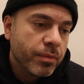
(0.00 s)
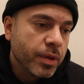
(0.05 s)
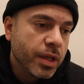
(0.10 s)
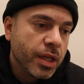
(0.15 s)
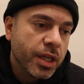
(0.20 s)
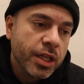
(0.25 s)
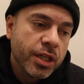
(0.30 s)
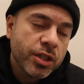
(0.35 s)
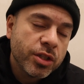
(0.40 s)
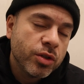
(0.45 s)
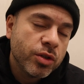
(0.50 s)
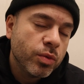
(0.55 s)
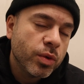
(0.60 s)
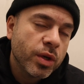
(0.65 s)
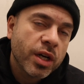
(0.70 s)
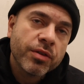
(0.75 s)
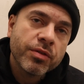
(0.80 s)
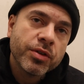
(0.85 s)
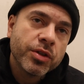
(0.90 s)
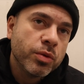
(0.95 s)
He could do
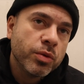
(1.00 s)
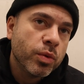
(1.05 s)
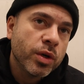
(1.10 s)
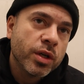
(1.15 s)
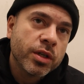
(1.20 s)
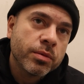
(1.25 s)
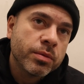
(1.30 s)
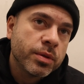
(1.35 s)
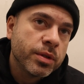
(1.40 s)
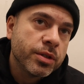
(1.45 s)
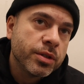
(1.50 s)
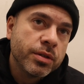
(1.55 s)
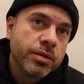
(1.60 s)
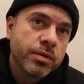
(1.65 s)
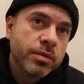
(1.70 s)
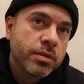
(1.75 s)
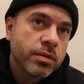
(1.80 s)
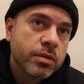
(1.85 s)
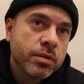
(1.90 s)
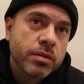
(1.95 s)
whatever you want him to do.
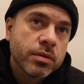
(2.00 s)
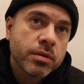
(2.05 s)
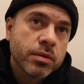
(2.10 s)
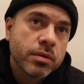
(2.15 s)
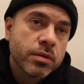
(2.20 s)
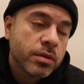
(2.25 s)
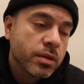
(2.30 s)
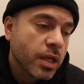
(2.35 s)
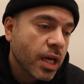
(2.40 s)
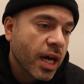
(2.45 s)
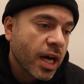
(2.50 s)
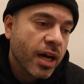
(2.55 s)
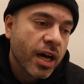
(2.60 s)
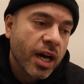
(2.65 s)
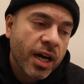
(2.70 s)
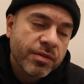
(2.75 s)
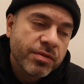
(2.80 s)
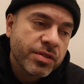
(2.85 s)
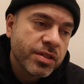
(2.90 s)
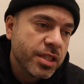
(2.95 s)

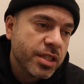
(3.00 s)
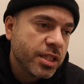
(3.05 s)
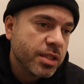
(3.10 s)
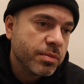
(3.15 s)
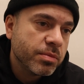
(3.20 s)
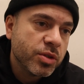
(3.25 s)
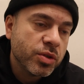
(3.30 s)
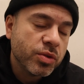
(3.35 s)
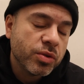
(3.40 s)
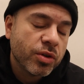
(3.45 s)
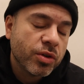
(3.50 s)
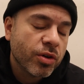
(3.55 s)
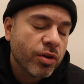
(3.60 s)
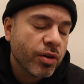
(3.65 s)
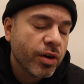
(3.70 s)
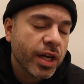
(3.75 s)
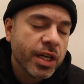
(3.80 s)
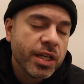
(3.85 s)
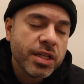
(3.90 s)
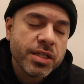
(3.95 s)
I've seen him do
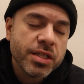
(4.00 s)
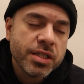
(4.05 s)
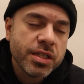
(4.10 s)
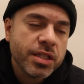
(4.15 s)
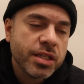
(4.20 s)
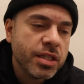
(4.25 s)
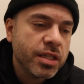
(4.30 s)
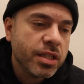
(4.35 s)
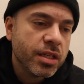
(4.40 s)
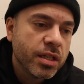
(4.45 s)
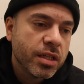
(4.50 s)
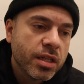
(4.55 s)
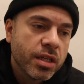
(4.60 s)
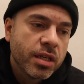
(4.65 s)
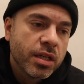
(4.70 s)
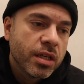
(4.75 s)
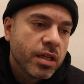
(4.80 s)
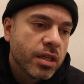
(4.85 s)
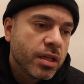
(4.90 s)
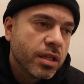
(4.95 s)
crazy
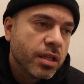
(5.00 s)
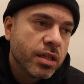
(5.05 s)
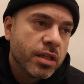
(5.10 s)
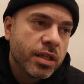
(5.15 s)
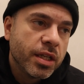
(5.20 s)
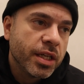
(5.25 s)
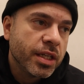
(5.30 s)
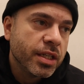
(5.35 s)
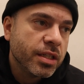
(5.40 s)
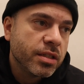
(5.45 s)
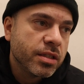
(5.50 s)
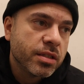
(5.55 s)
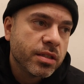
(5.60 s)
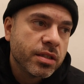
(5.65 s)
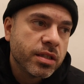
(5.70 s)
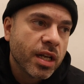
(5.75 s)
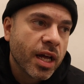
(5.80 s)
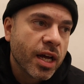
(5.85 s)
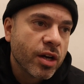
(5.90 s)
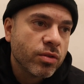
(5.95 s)

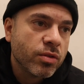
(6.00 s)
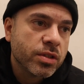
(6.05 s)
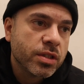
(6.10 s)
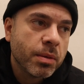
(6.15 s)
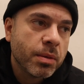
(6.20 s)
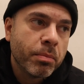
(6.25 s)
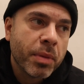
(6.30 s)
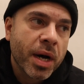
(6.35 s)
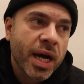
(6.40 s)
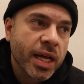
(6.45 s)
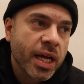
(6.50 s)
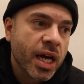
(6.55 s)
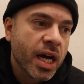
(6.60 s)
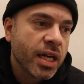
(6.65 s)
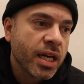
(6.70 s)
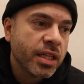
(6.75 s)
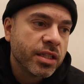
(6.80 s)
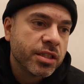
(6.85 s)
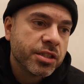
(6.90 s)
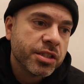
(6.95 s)
things like on some
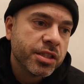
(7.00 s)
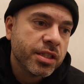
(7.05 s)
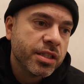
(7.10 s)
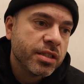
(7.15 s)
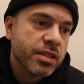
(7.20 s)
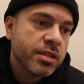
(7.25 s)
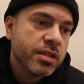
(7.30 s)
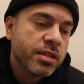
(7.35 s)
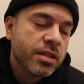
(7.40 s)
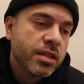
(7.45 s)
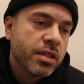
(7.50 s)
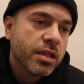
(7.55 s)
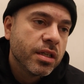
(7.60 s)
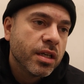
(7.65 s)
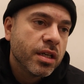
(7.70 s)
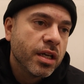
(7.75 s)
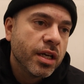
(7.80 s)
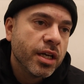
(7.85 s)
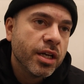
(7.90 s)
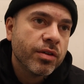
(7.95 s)
bionic shit
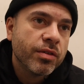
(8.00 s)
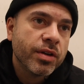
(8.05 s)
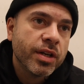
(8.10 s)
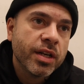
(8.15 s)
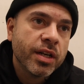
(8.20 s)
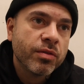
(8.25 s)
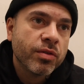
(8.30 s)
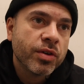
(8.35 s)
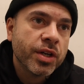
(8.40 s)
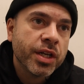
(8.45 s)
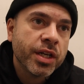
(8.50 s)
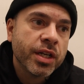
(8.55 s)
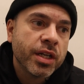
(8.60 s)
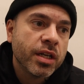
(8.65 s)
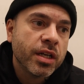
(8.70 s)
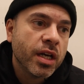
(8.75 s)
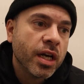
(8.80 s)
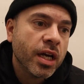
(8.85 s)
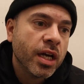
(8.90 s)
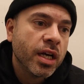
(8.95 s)
here in the ring,
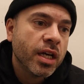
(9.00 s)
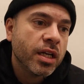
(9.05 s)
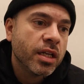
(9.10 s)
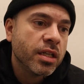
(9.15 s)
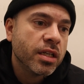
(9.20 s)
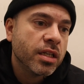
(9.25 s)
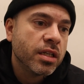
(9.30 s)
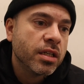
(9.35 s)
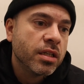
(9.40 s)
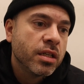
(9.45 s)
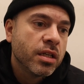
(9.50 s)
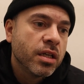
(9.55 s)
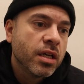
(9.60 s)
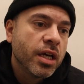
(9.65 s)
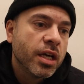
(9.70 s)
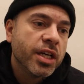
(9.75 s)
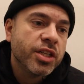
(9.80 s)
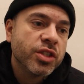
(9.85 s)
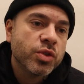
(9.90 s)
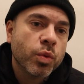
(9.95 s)
and
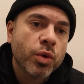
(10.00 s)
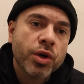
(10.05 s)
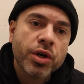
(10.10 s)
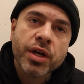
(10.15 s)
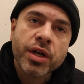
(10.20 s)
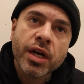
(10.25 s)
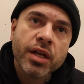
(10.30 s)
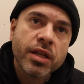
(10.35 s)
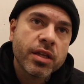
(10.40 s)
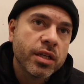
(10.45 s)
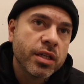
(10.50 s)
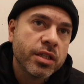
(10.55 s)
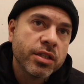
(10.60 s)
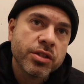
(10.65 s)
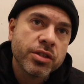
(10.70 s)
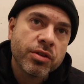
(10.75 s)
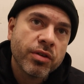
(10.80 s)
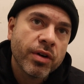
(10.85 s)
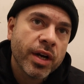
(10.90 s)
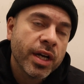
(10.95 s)
his work ethic
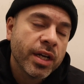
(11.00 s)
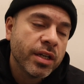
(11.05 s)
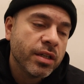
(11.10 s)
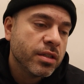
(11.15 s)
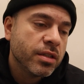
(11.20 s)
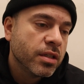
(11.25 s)
is great.